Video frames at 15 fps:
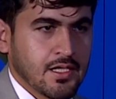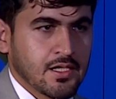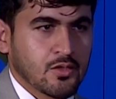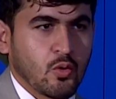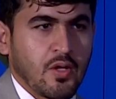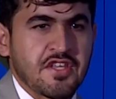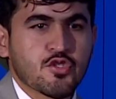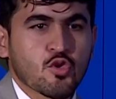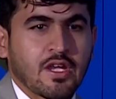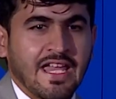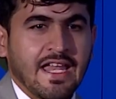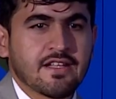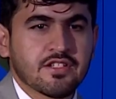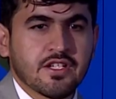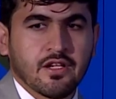to
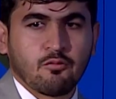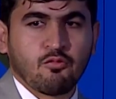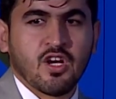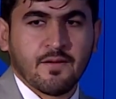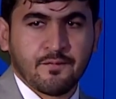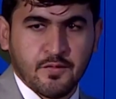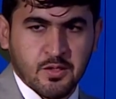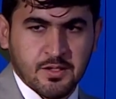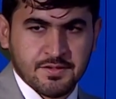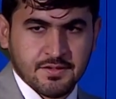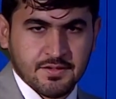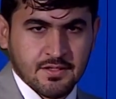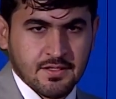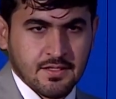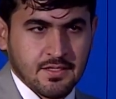educate their
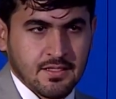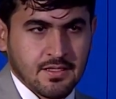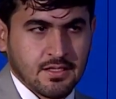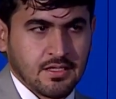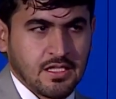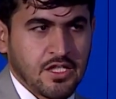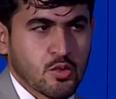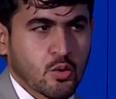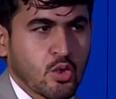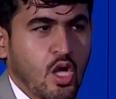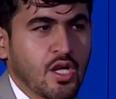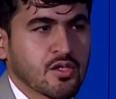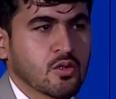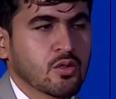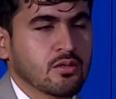workforce. They do
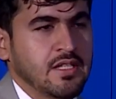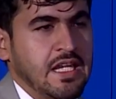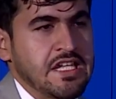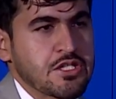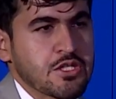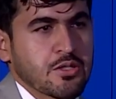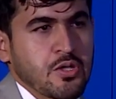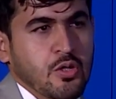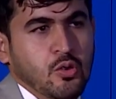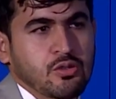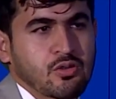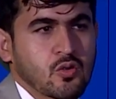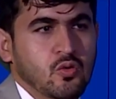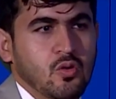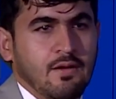not need to go
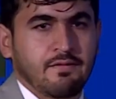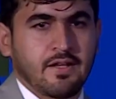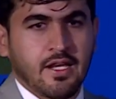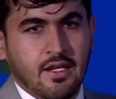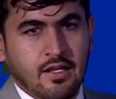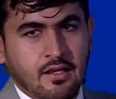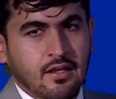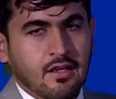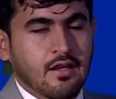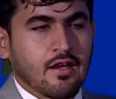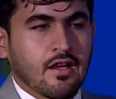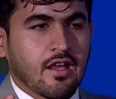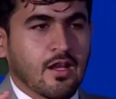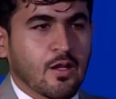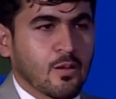through a very,
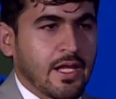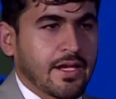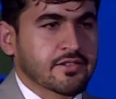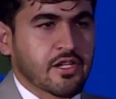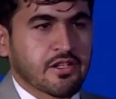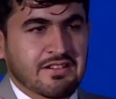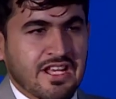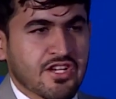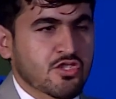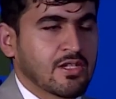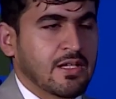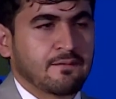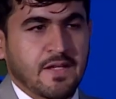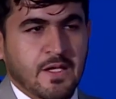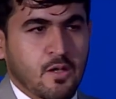
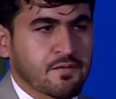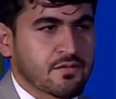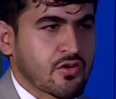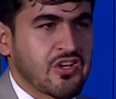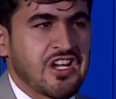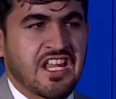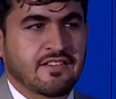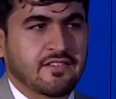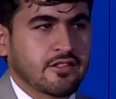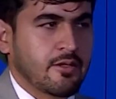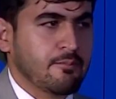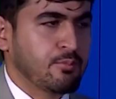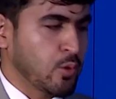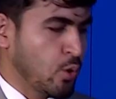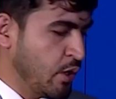traditional way of training their
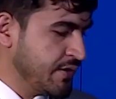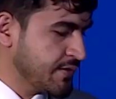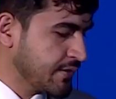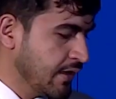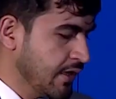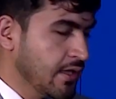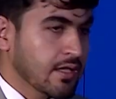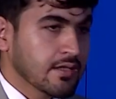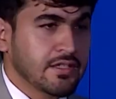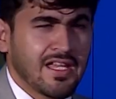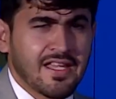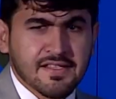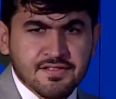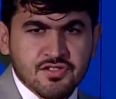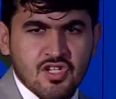employees.
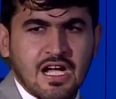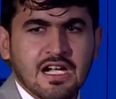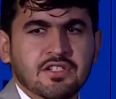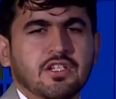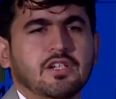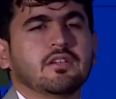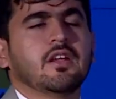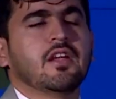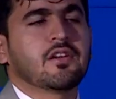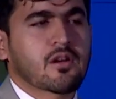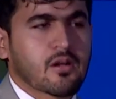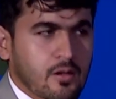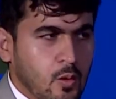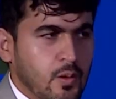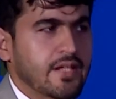They started
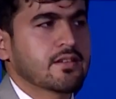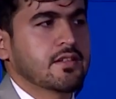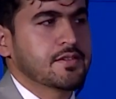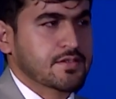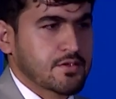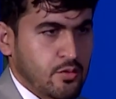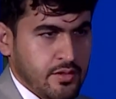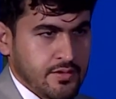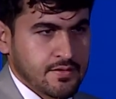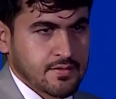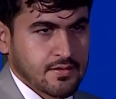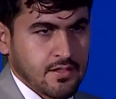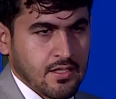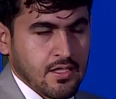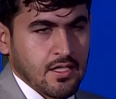enrolling their students.
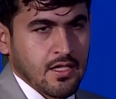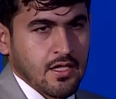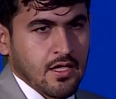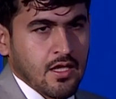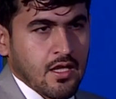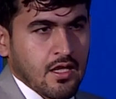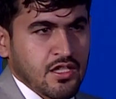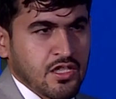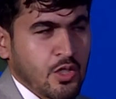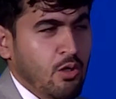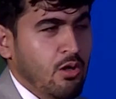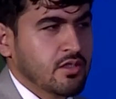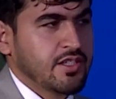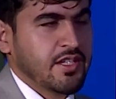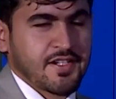
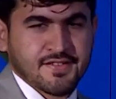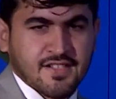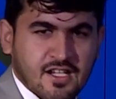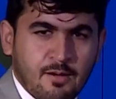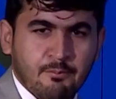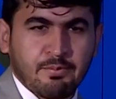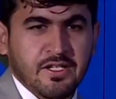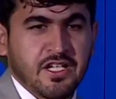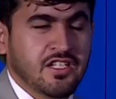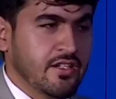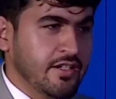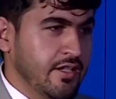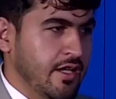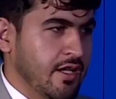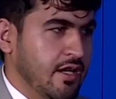There is a company in
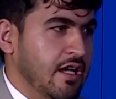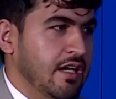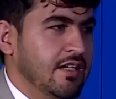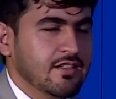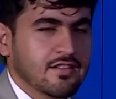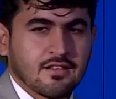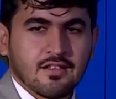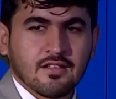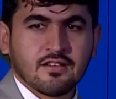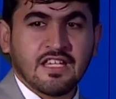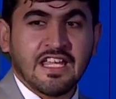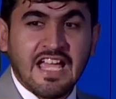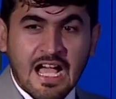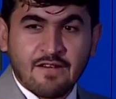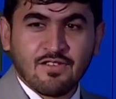India,
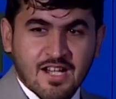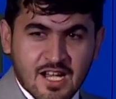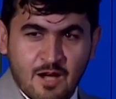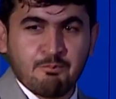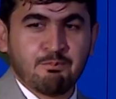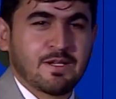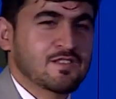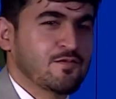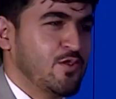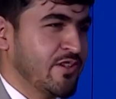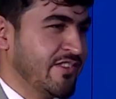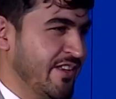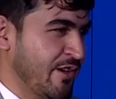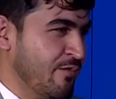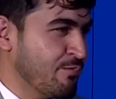they have a campus for
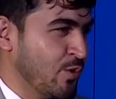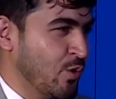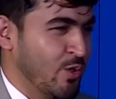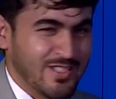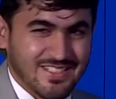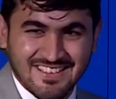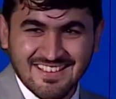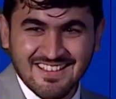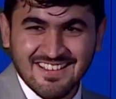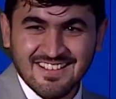their employees.